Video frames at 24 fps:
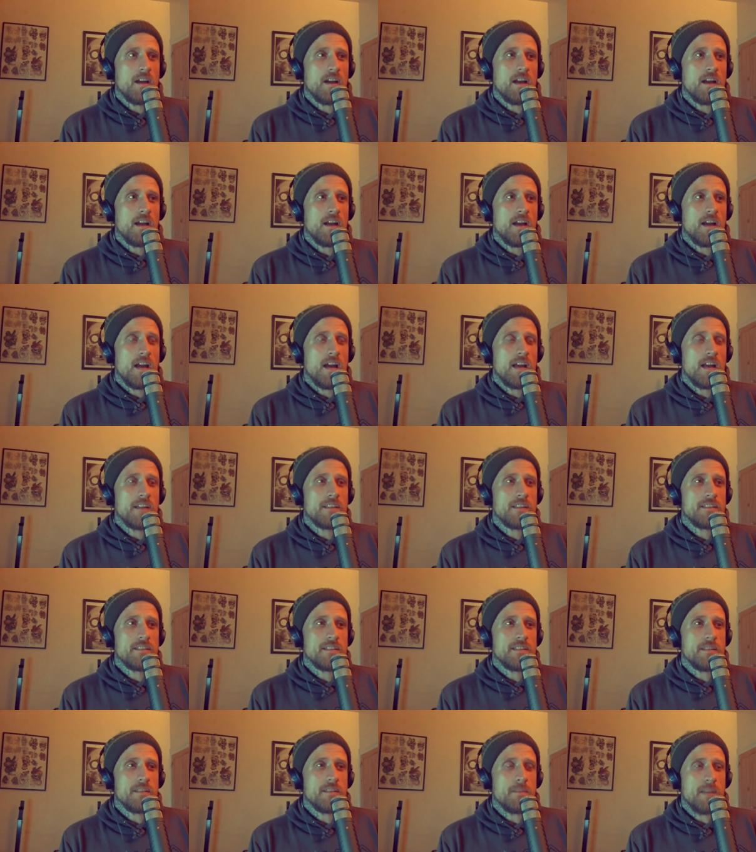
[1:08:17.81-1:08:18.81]

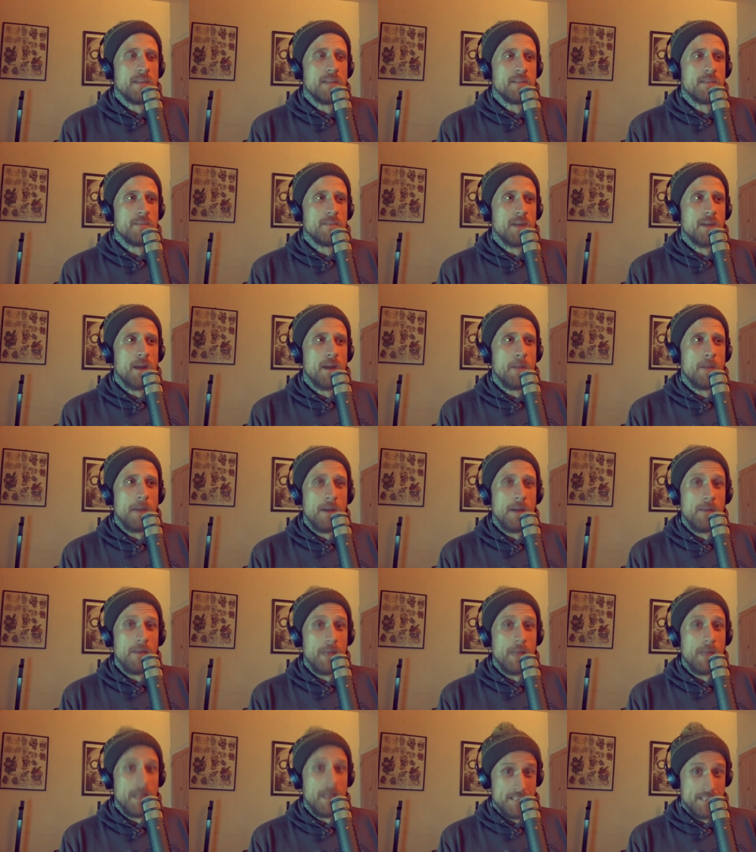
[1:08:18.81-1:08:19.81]
And the best part
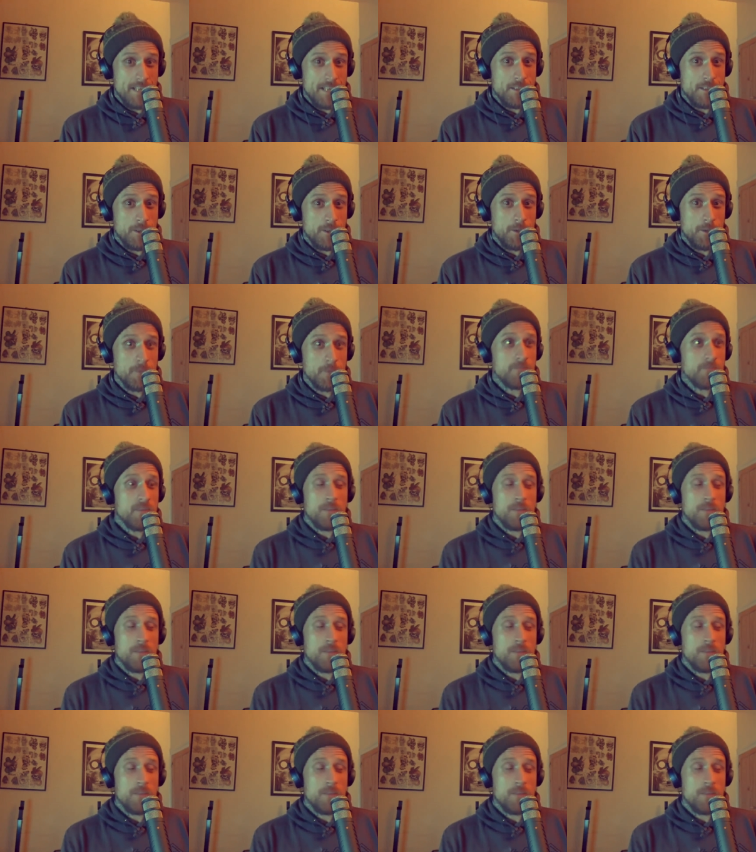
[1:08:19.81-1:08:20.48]
about that tattoo,